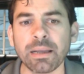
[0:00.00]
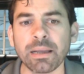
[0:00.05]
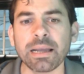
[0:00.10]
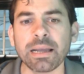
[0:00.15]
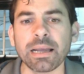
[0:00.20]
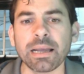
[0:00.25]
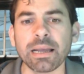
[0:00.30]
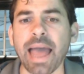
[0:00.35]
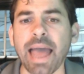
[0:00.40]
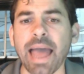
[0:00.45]

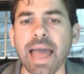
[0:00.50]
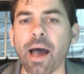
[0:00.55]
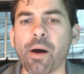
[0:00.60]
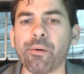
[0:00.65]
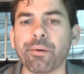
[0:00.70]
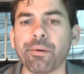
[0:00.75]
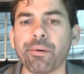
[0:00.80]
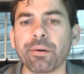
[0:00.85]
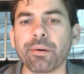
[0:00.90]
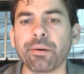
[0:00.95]

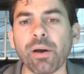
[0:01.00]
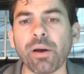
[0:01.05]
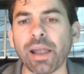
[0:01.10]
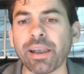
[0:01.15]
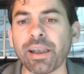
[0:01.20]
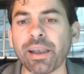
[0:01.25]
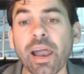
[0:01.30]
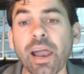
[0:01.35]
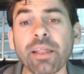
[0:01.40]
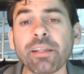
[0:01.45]
Now,
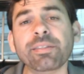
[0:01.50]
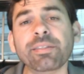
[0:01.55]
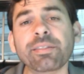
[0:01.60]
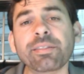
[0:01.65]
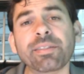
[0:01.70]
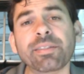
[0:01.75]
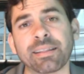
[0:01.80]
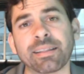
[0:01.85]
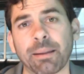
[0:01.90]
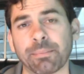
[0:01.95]
another thing
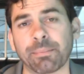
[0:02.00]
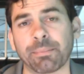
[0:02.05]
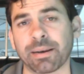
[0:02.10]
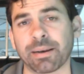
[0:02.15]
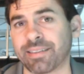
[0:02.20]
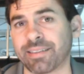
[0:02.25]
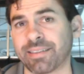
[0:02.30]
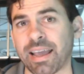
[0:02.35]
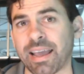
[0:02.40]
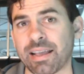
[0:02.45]
that I'm going to
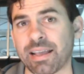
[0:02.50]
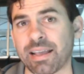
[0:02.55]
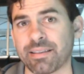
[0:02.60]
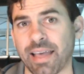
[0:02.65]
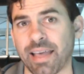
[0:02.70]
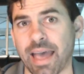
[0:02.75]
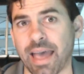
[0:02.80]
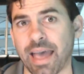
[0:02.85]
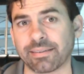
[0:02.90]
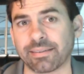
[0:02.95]
say is
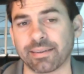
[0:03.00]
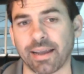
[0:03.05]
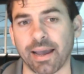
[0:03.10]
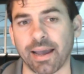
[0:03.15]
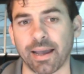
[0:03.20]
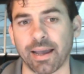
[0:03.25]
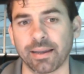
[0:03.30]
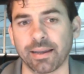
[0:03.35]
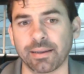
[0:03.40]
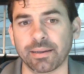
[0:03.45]
that
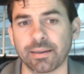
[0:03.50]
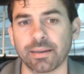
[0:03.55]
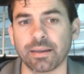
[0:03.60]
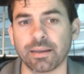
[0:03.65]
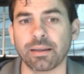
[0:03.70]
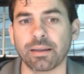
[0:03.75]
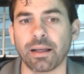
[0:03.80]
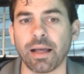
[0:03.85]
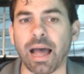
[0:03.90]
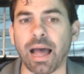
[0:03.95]

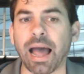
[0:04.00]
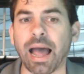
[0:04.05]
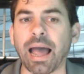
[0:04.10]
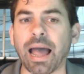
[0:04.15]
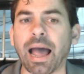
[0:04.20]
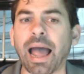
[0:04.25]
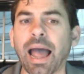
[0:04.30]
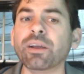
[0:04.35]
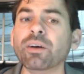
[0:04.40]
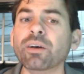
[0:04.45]
I
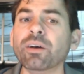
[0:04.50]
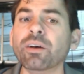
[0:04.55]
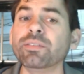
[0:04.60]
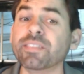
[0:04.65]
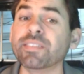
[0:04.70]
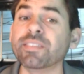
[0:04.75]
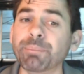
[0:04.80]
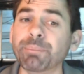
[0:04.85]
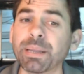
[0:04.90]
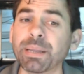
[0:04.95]
know some
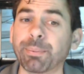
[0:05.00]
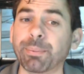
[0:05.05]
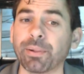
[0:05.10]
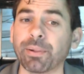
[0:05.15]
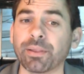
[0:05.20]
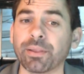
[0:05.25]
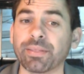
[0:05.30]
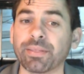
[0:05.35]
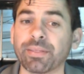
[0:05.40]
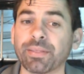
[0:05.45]
people
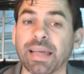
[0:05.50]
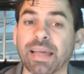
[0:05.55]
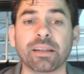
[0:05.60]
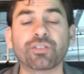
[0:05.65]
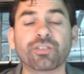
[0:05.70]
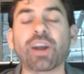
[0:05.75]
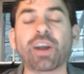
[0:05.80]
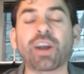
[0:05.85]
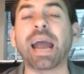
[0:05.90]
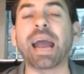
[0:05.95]
that try
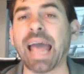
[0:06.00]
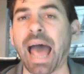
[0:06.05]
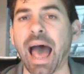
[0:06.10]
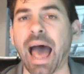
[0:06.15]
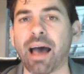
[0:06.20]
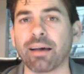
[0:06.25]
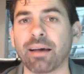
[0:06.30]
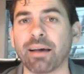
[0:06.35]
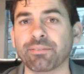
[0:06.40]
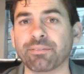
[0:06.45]

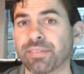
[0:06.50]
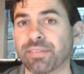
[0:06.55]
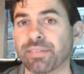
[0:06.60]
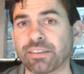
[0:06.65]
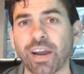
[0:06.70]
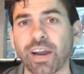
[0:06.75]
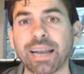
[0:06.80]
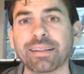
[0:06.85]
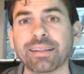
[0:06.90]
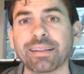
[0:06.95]
to
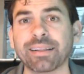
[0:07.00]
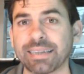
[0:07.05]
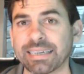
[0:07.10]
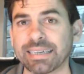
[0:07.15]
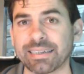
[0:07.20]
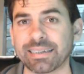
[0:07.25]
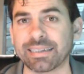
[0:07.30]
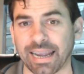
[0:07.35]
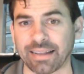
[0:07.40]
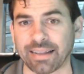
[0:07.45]
lead a
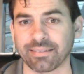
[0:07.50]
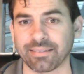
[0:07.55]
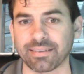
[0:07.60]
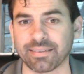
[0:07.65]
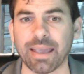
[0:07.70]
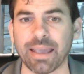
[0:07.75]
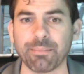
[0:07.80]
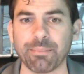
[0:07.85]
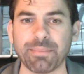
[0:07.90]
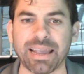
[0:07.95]
dance
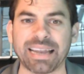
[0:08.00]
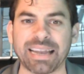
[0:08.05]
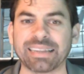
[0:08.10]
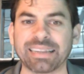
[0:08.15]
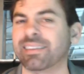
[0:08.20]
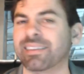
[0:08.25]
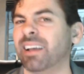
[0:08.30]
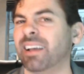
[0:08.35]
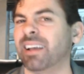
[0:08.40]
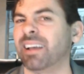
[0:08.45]
game and it
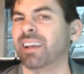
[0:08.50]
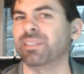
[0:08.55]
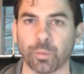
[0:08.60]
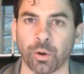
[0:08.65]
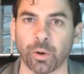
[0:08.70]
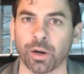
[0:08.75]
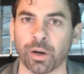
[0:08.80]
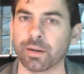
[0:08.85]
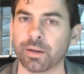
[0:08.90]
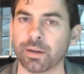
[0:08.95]
doesn't
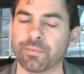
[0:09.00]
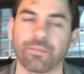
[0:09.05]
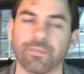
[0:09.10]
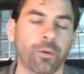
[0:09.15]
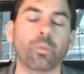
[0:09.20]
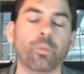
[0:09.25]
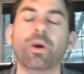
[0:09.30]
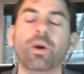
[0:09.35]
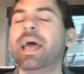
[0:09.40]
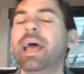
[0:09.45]
work for
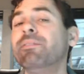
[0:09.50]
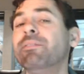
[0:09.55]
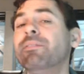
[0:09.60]
whatever